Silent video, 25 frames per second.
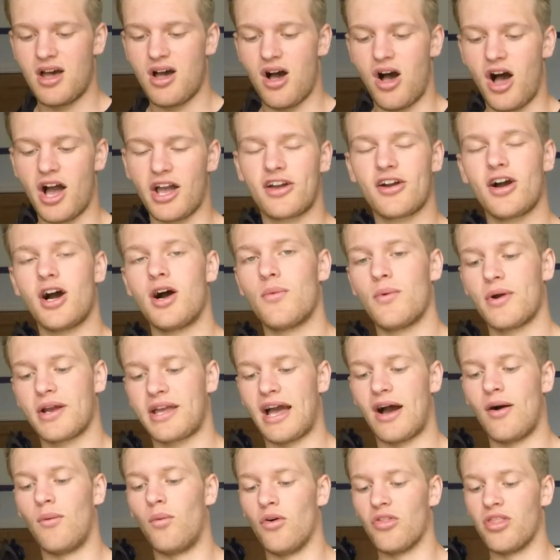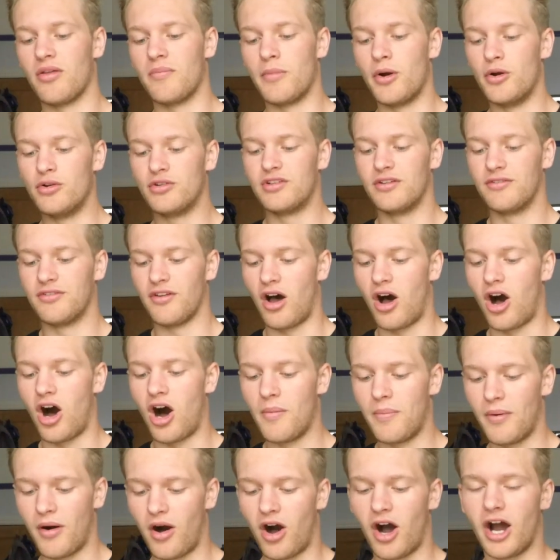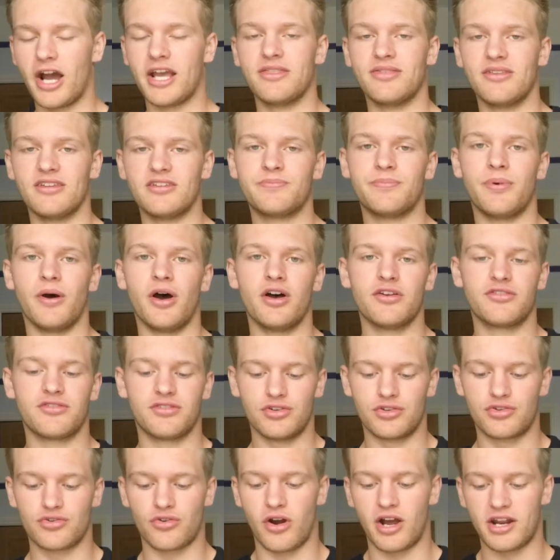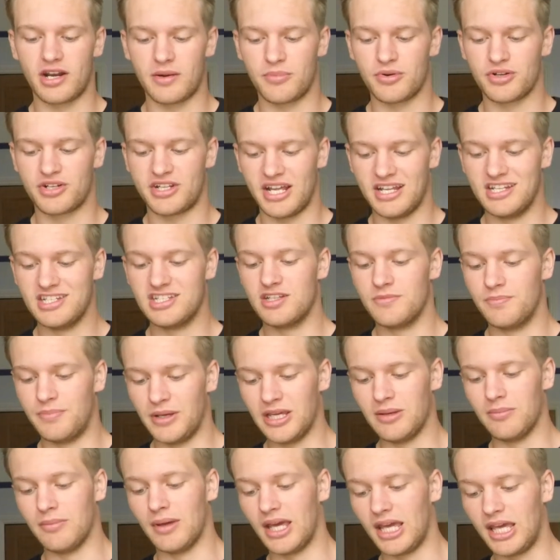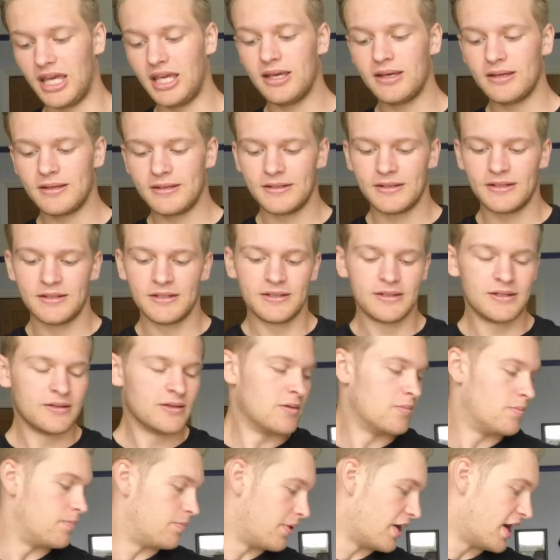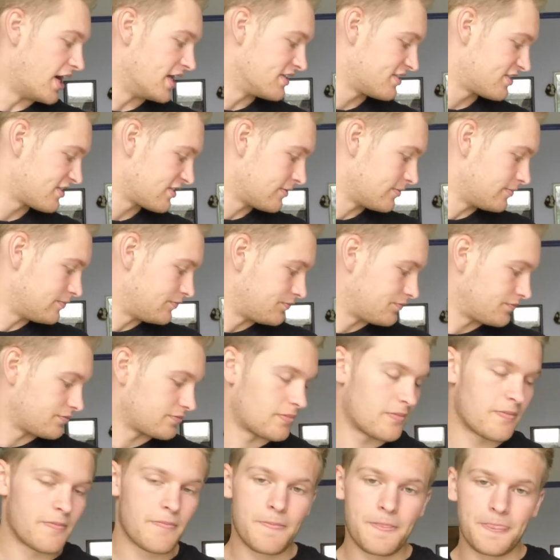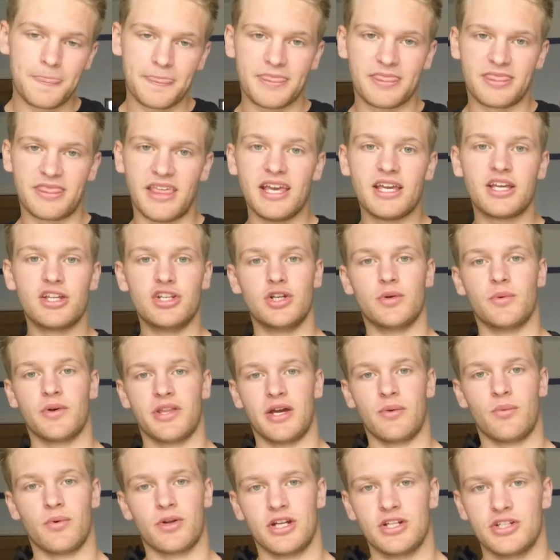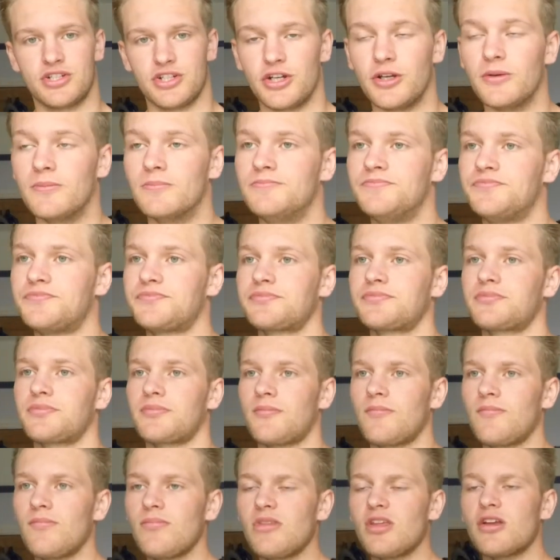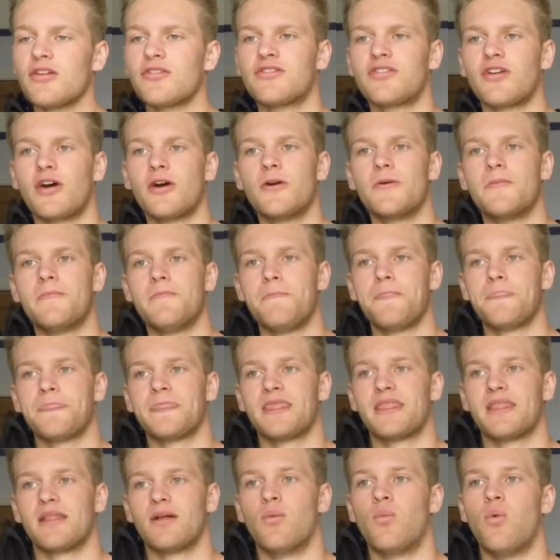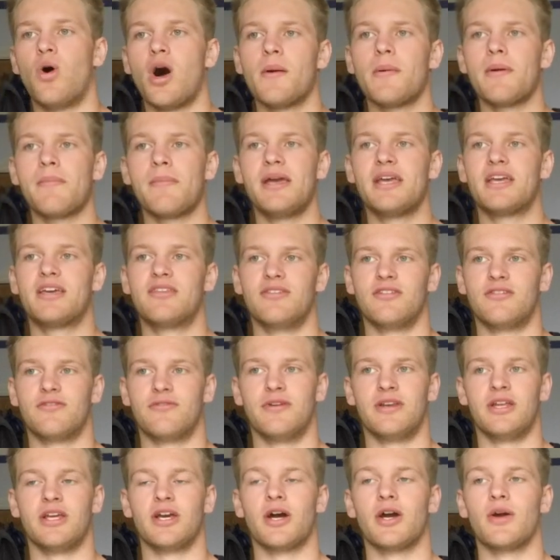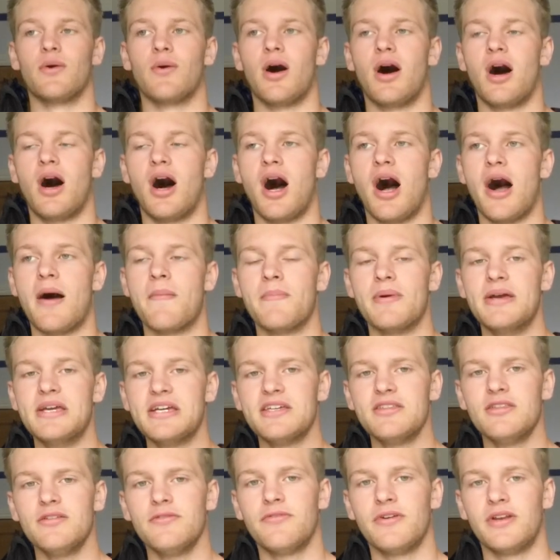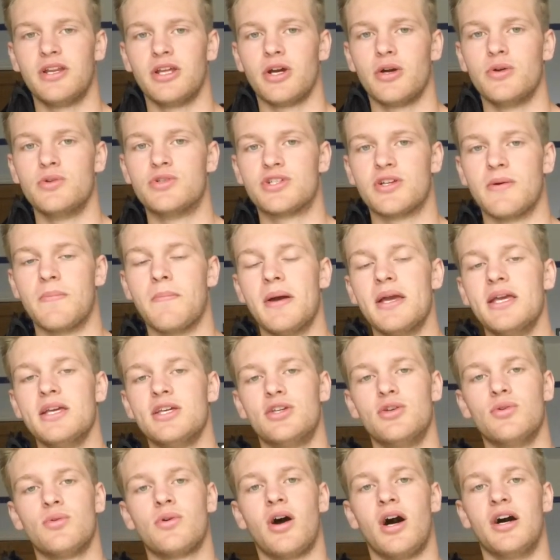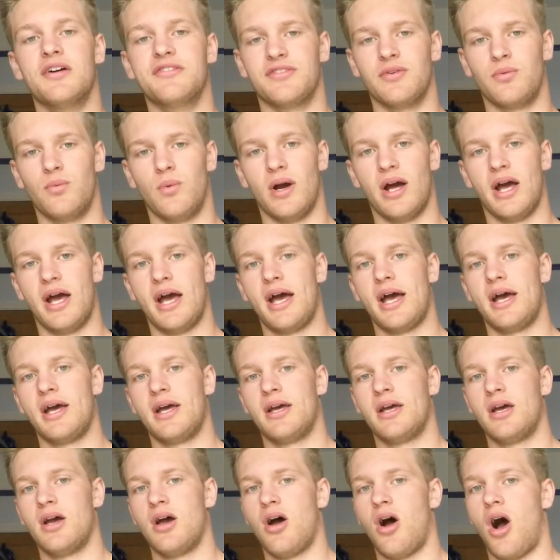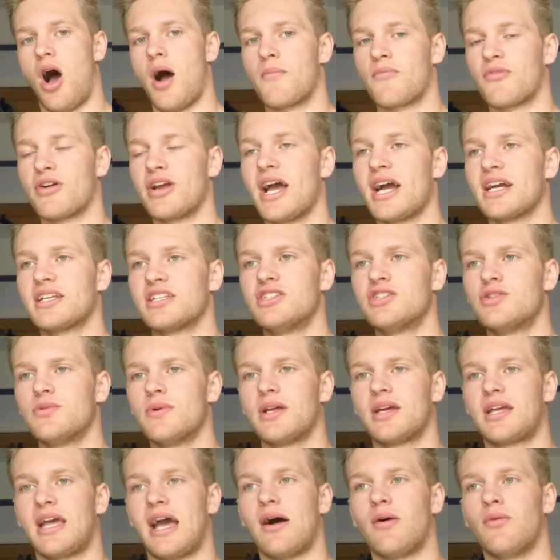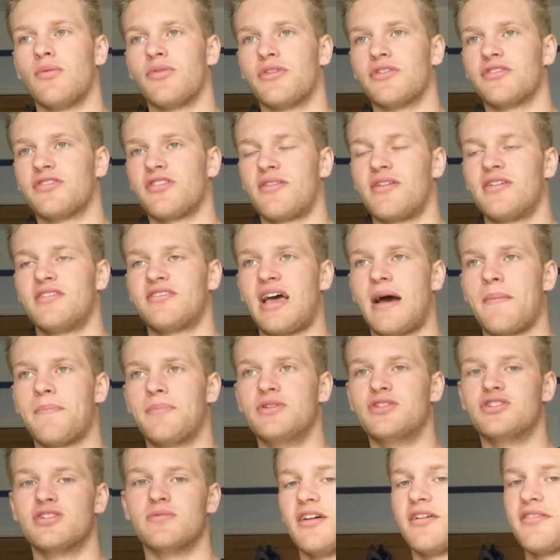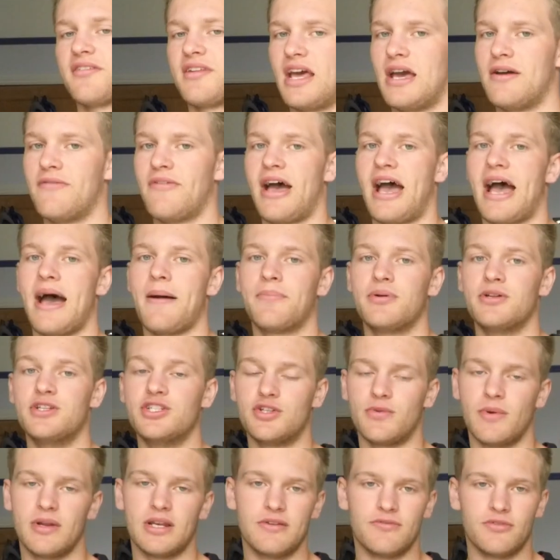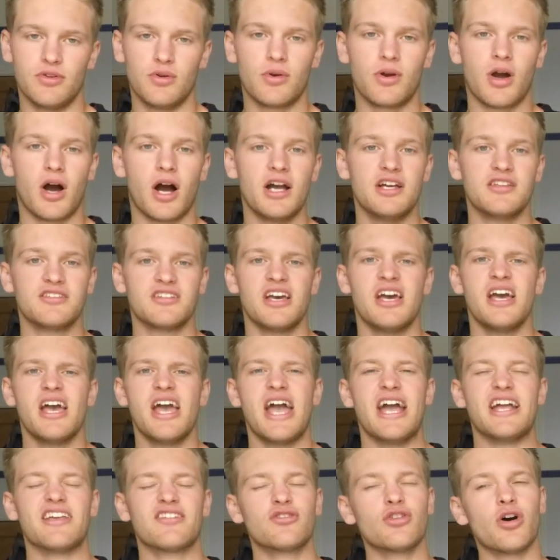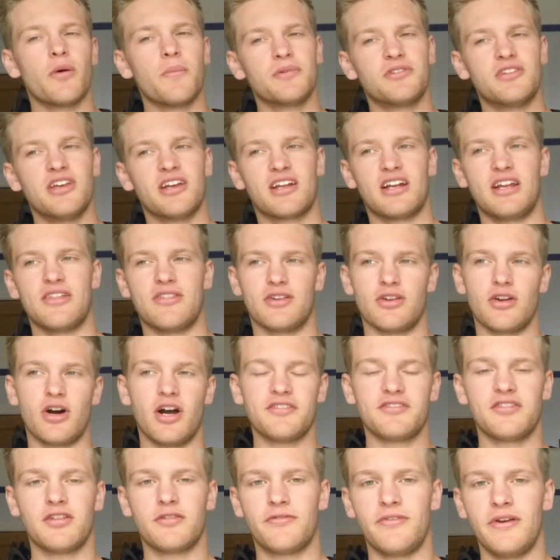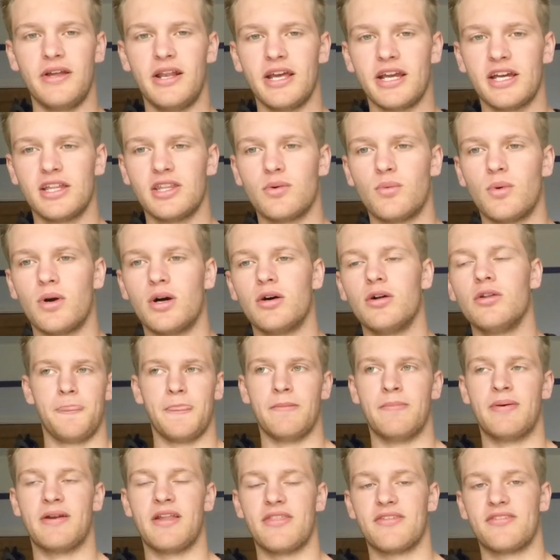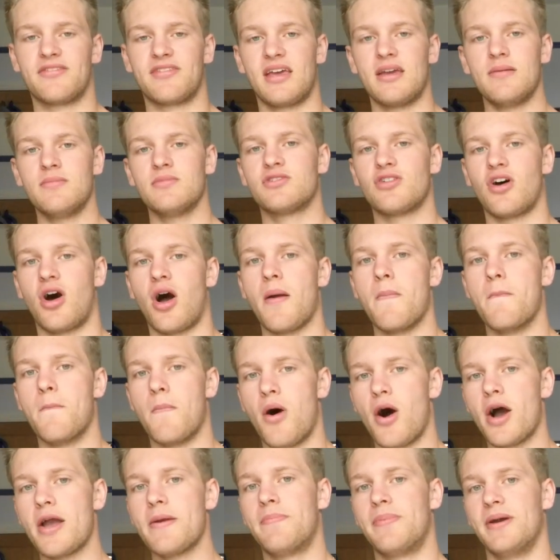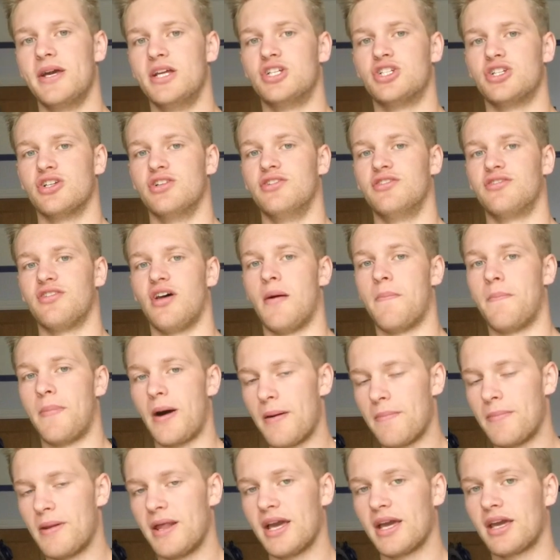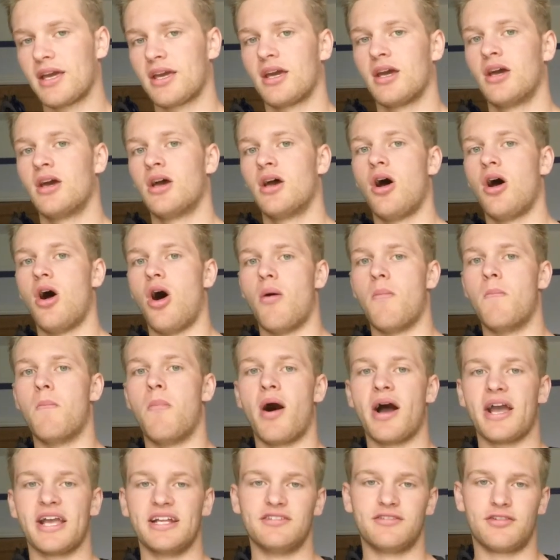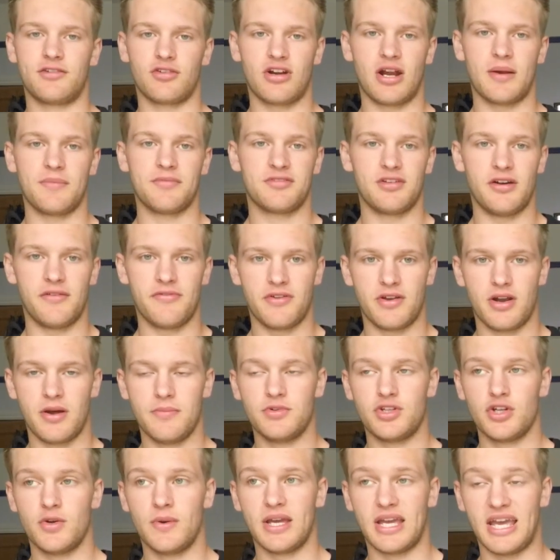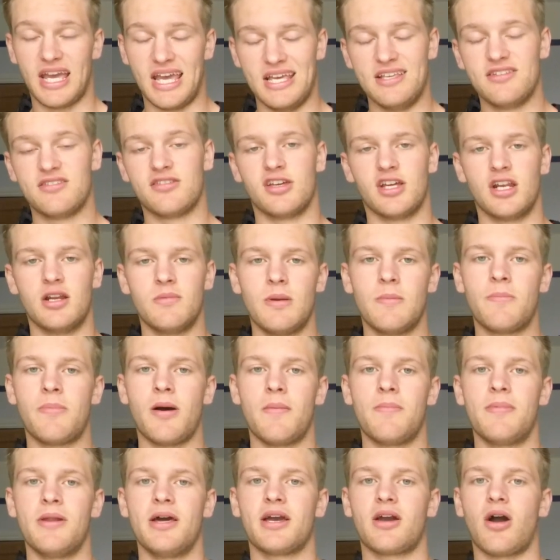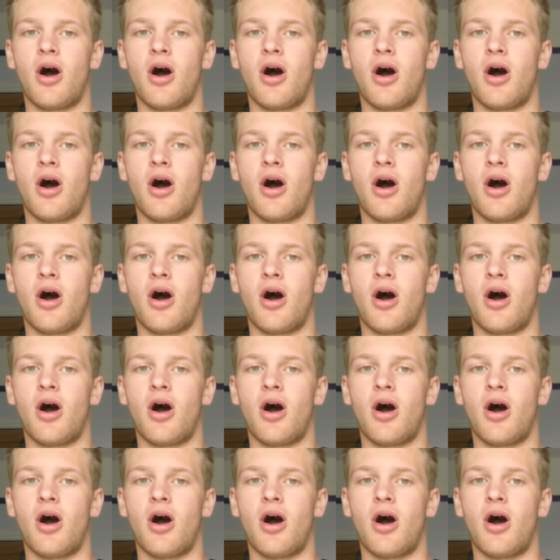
I can't work out what the motives are behind this person trying to pretend to be me, but they can do what they want to do. So, why am I making this video? I'm making the video to make you guys aware. I'm reacting to an account that something happened to me hasn't ever happened to any of you guys. It's not particularly the nicest feeling in the world, but at the same time, my pictures are public. My Instagram stuff that I'm doing is going to be public.